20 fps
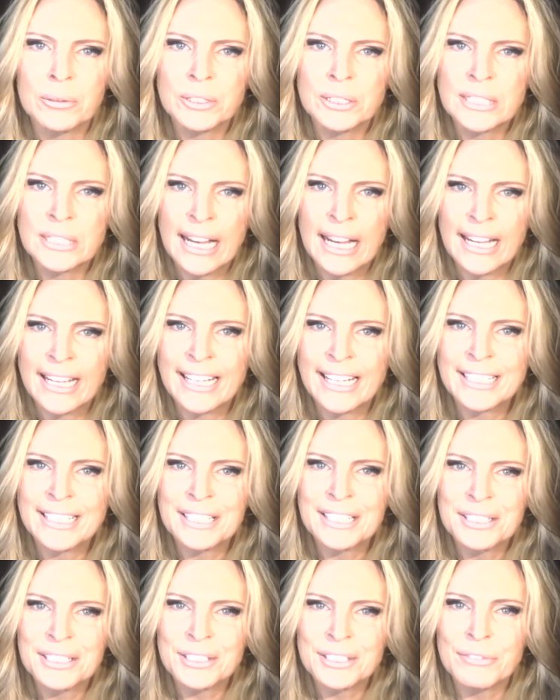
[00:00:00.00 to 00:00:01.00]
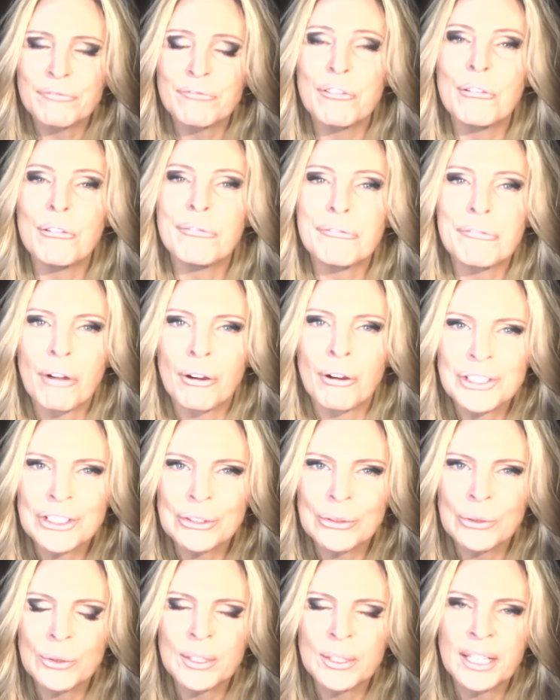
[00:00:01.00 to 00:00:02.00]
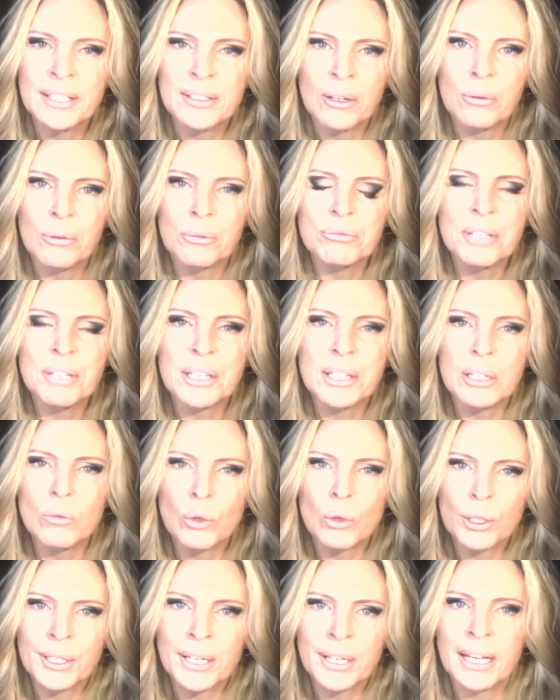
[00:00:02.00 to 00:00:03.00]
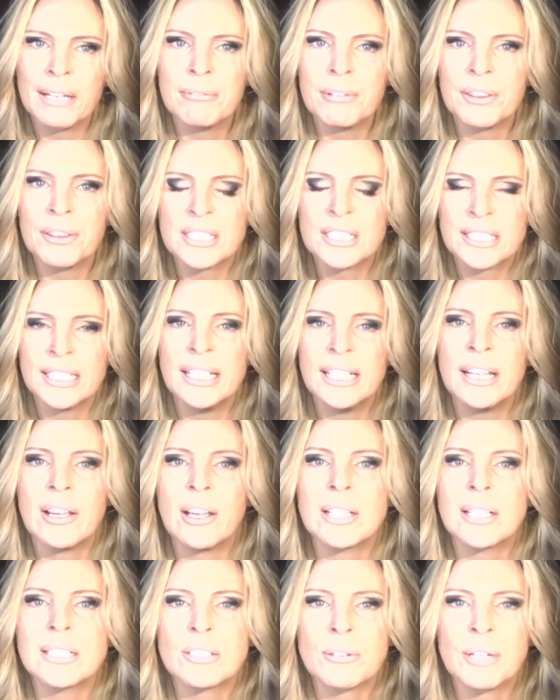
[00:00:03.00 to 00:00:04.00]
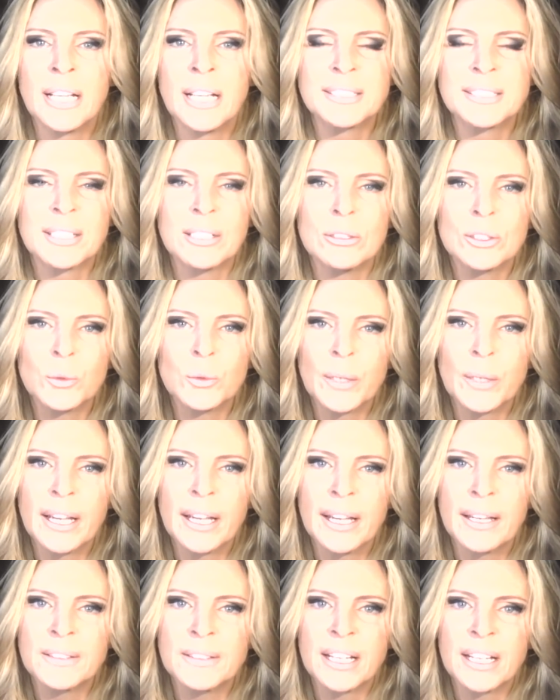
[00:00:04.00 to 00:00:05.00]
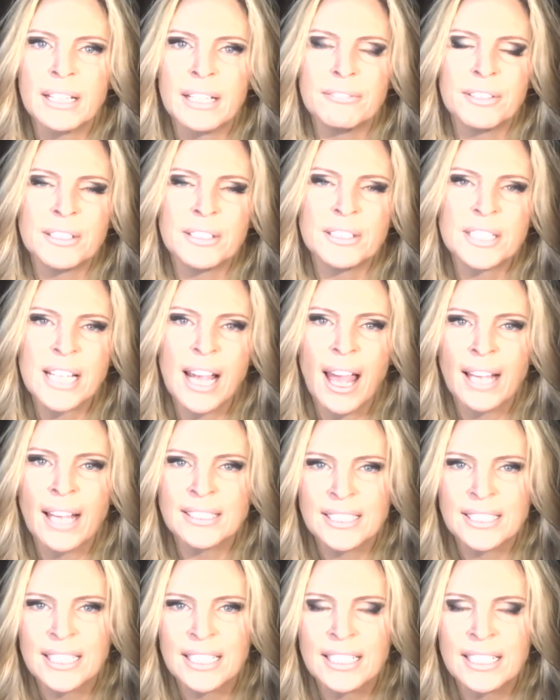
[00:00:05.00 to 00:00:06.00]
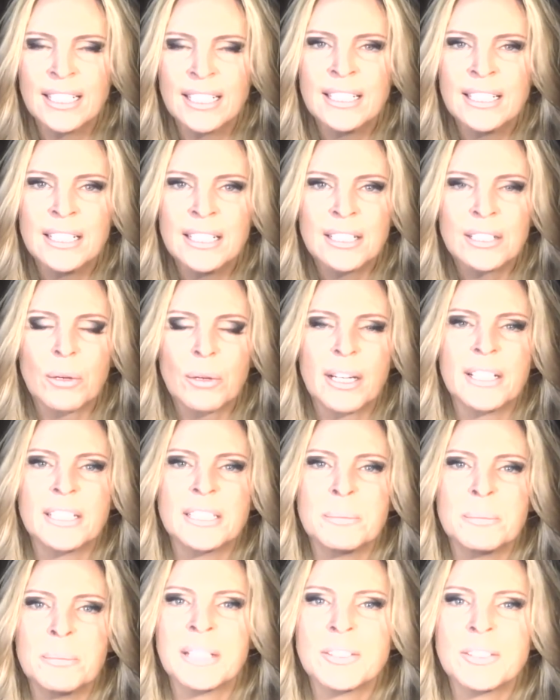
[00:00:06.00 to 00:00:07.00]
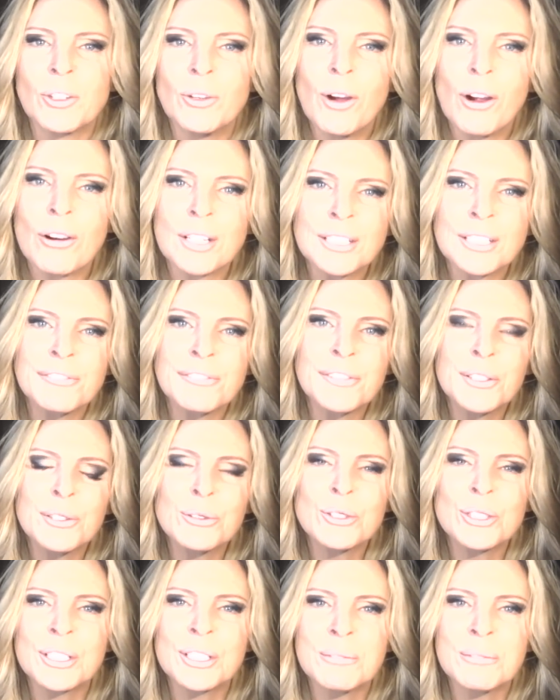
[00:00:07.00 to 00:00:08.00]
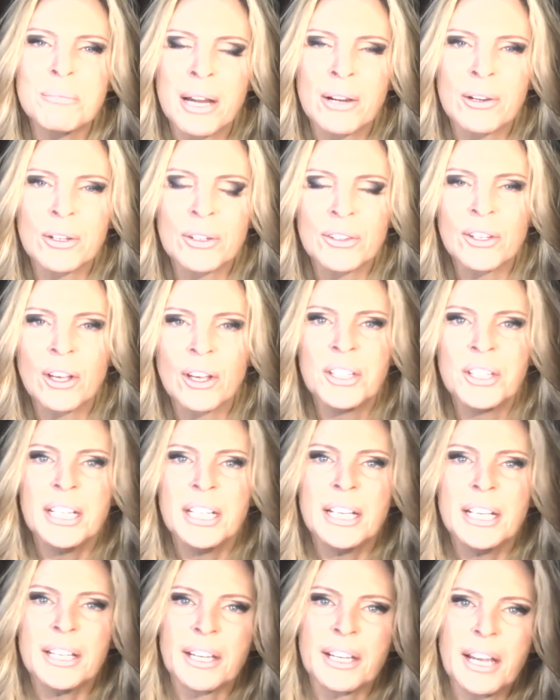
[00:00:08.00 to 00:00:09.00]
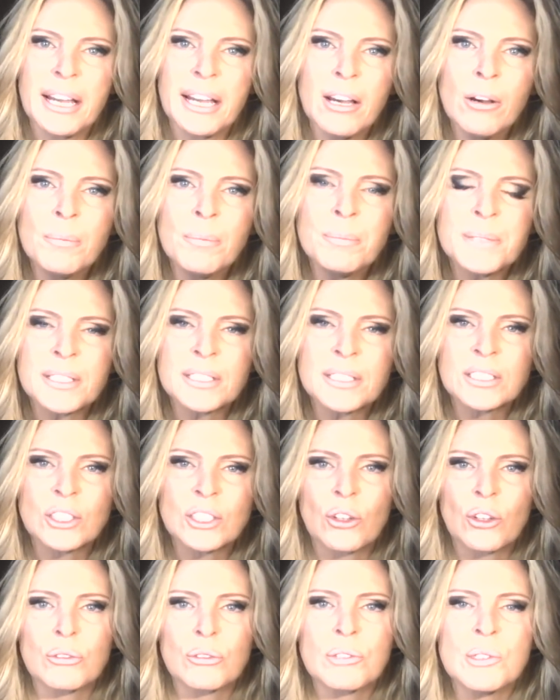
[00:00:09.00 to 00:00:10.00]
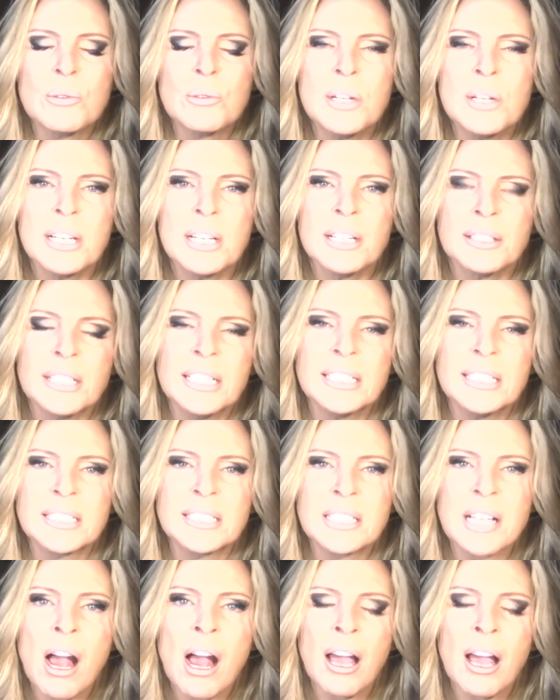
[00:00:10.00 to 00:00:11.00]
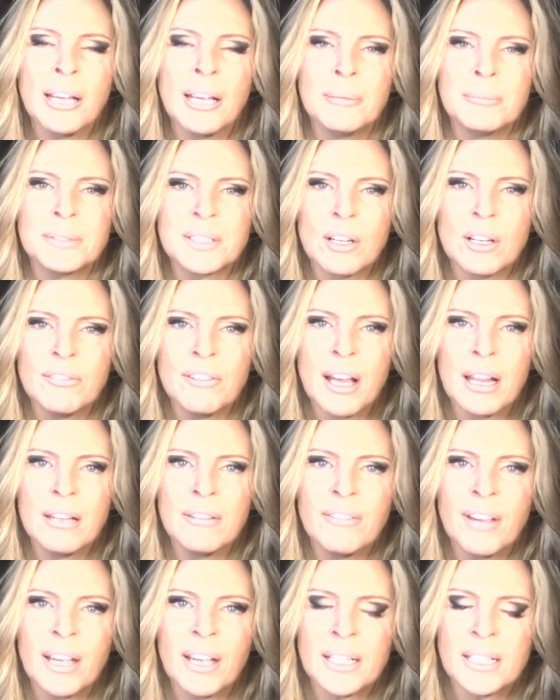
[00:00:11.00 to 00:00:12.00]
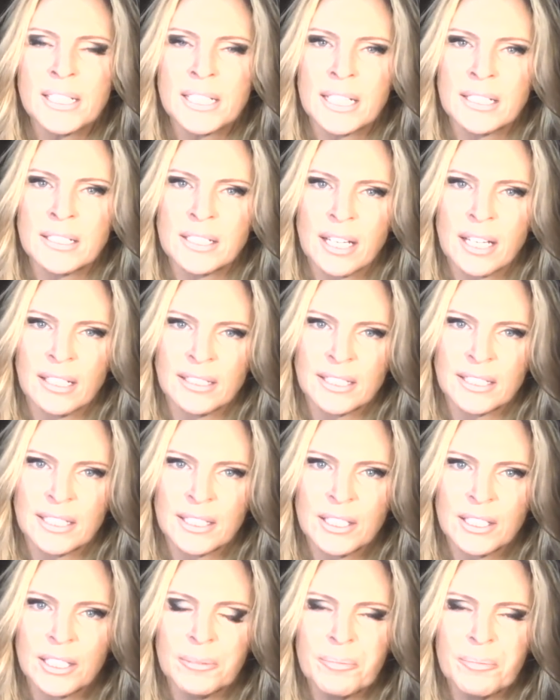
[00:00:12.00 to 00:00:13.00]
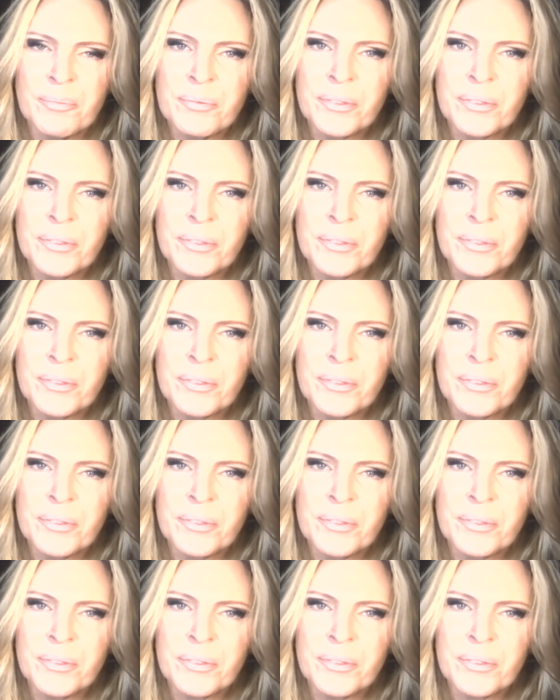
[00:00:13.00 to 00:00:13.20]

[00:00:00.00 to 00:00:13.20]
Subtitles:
taking it full frontal, really working with us here at transCODES. We had a fantastic Grace Mental Heart Fusion Marathon that helped us through these times of elevated intensity.